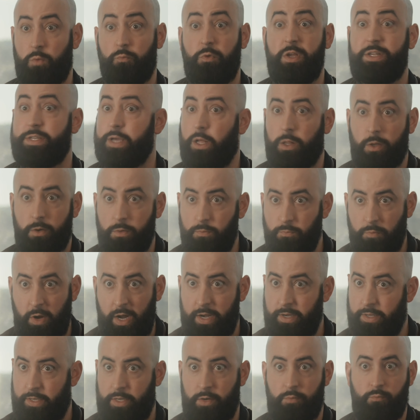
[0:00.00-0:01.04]
retailer,
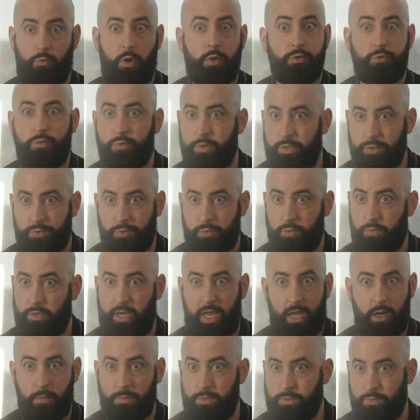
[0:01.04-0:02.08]
right? And can run traditional
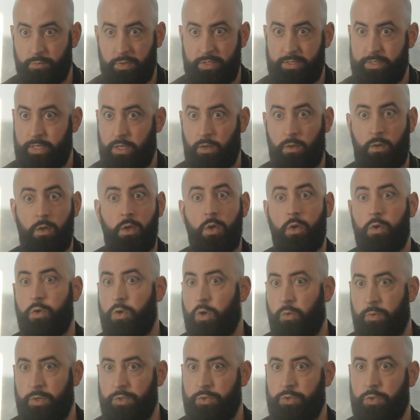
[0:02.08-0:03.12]
cannabis retail,
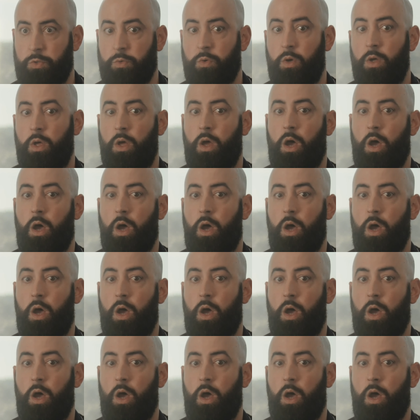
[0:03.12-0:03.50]
no issue.